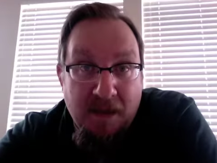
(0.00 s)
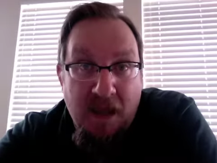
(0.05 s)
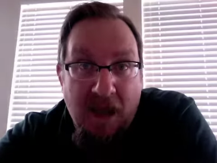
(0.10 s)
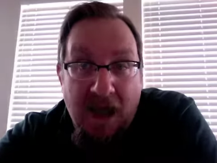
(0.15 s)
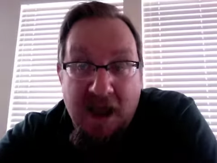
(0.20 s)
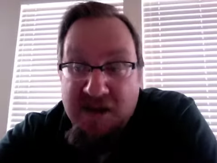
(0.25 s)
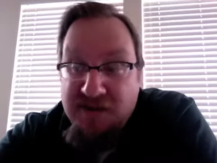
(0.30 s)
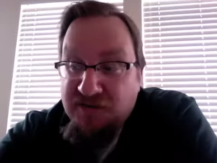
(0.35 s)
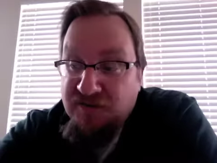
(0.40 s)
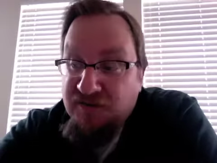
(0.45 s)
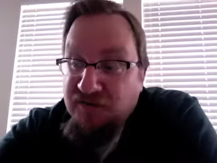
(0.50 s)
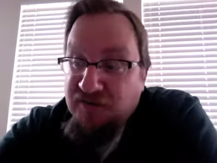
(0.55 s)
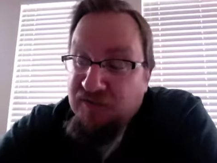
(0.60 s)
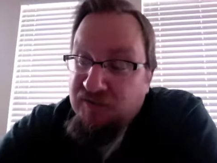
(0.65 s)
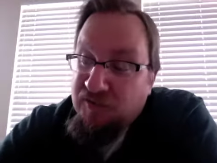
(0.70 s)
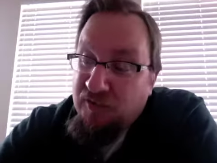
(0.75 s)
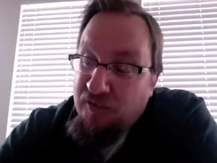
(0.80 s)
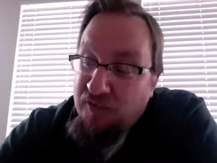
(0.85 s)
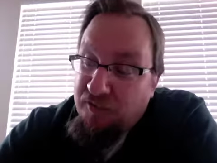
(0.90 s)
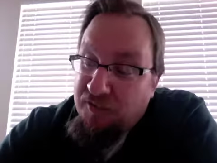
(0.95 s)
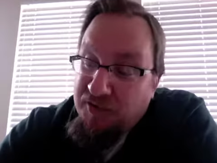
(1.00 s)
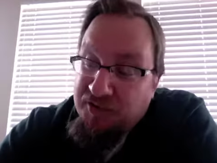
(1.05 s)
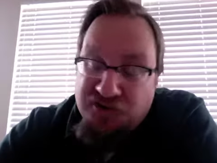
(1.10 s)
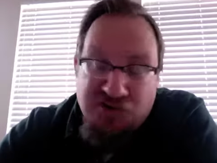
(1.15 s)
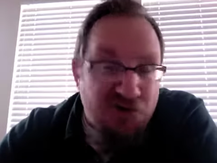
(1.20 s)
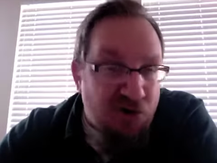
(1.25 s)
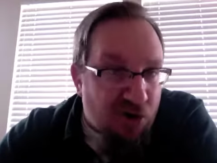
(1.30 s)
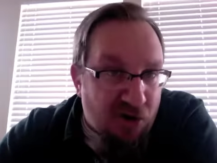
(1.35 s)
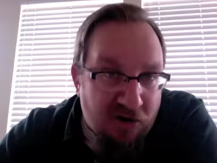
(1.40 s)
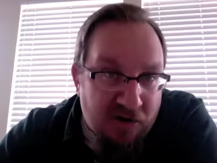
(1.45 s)
And so the
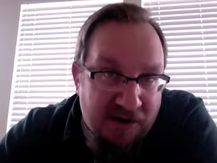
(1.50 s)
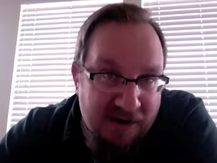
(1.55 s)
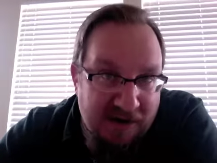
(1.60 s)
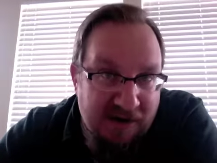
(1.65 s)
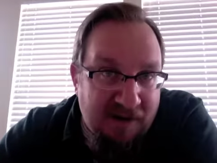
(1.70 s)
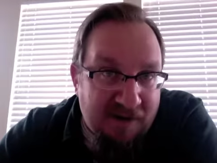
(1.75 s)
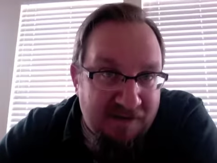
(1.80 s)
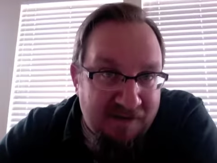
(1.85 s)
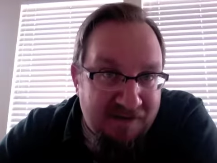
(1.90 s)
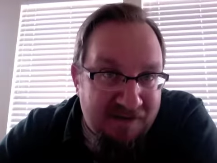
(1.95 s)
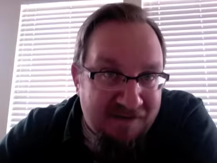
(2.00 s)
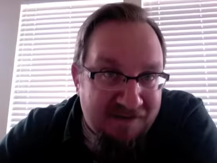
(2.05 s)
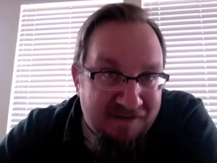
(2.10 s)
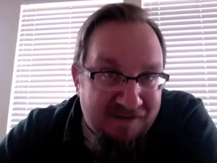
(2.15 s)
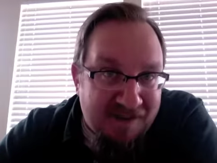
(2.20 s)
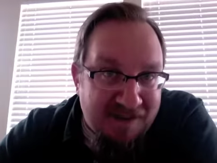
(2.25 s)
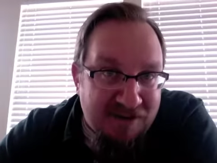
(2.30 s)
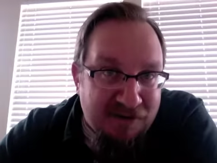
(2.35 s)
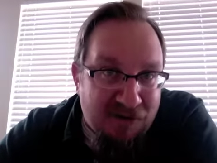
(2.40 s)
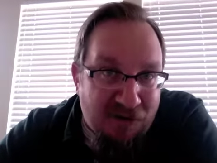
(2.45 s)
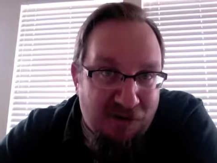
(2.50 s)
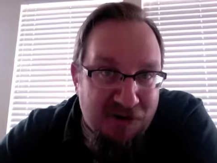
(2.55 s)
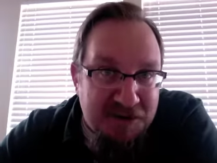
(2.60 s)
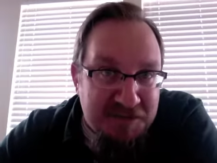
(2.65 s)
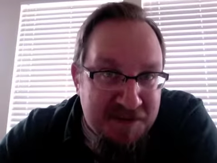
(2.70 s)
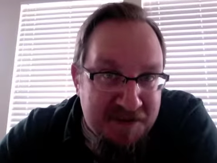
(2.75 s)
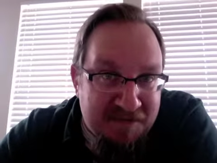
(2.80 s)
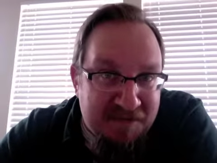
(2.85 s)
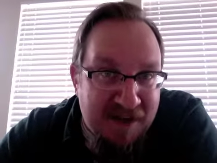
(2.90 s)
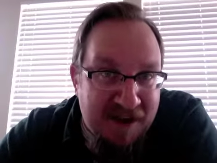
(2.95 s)
jury that you're going to
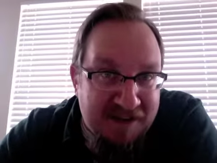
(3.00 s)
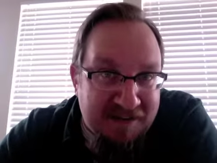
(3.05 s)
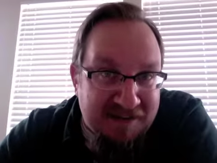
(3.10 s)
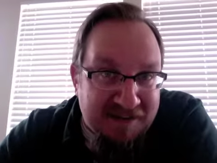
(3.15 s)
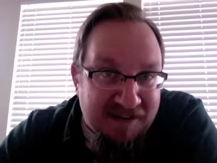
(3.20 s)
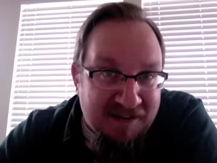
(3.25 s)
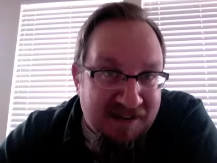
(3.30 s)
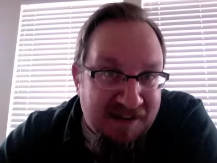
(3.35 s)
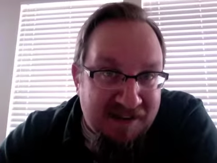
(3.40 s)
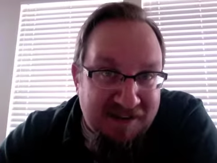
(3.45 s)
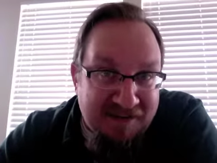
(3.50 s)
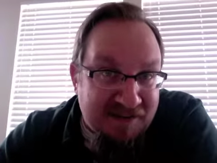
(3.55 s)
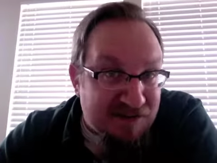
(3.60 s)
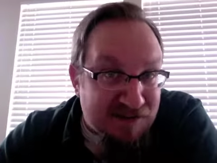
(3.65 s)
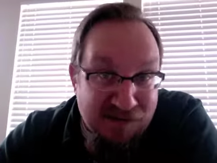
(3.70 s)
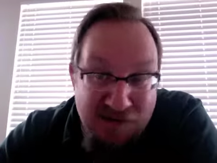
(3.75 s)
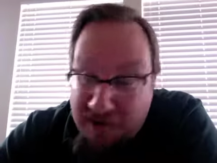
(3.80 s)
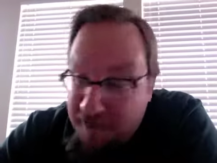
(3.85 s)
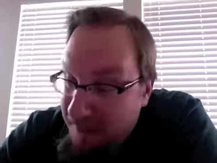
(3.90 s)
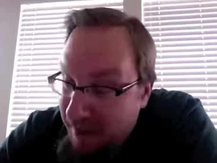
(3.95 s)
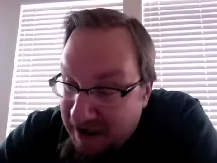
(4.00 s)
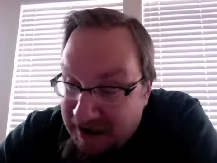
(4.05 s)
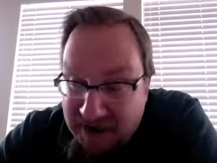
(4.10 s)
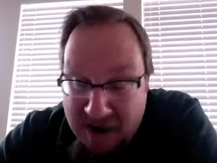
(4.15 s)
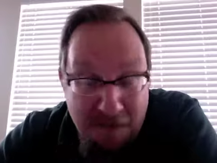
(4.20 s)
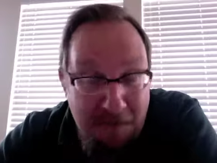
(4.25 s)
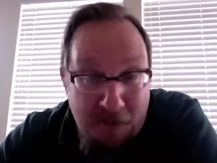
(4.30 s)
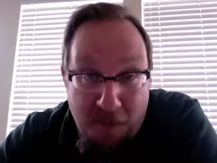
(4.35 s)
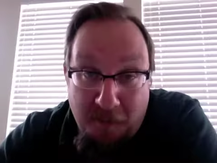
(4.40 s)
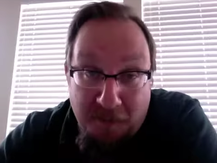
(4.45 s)
be facing is a jury made
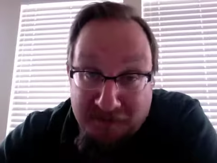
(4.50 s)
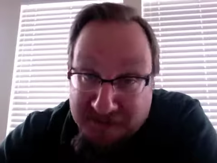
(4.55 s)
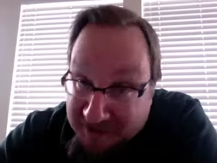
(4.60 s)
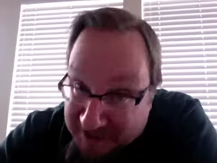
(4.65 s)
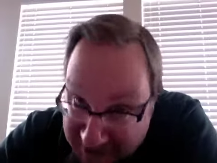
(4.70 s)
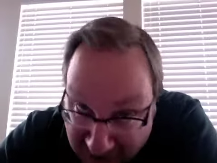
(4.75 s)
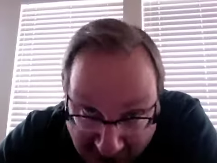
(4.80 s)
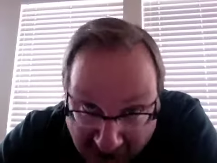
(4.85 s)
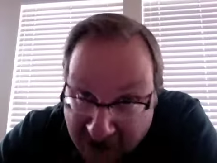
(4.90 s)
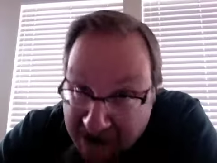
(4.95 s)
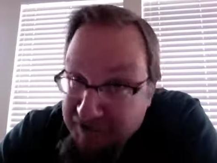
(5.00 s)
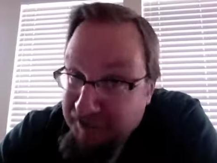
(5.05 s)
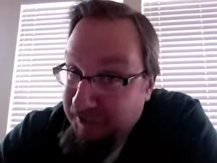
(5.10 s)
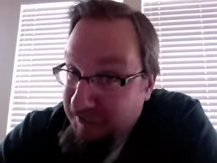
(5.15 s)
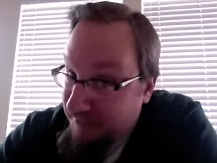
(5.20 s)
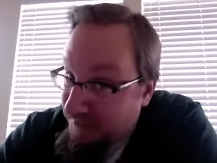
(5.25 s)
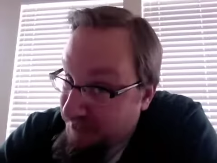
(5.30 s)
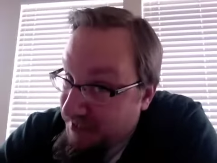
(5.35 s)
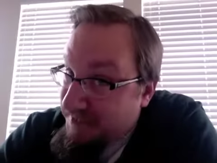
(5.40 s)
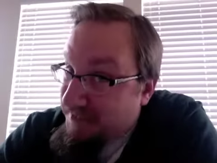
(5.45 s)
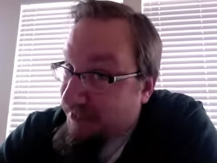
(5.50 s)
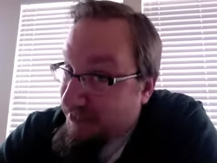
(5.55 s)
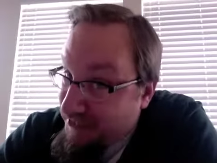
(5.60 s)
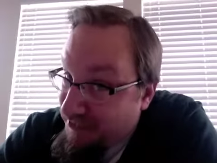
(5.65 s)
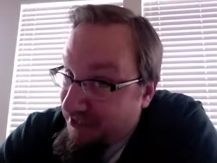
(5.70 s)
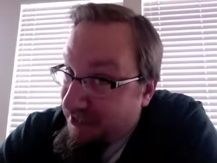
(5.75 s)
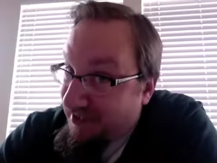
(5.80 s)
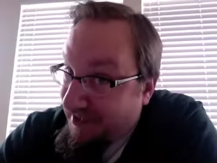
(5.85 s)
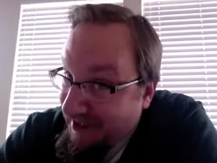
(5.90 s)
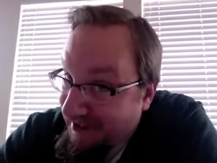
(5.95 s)
up almost entirely of people who
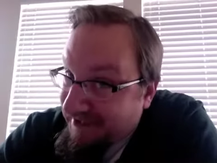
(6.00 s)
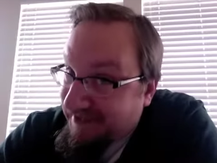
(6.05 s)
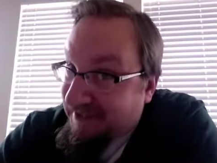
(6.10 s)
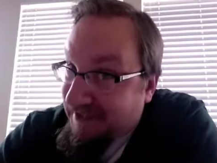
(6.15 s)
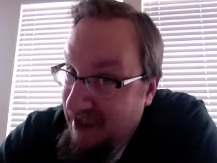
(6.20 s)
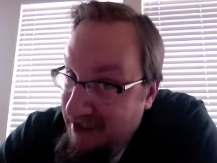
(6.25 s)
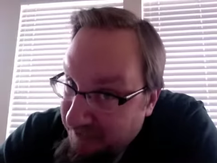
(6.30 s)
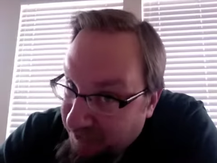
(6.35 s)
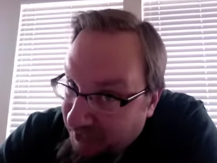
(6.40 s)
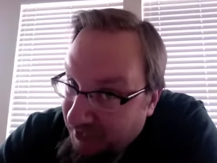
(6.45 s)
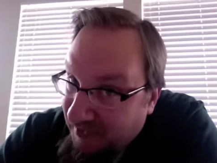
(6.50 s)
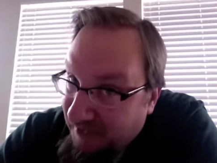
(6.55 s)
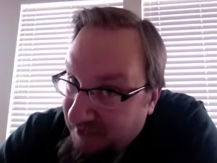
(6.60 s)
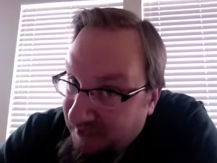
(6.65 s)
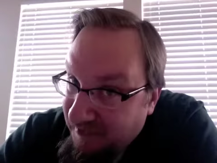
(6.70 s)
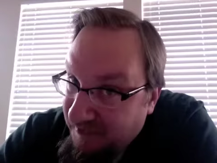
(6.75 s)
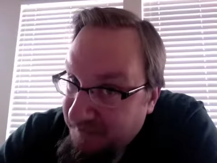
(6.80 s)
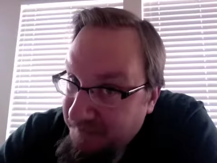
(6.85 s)
are against slavery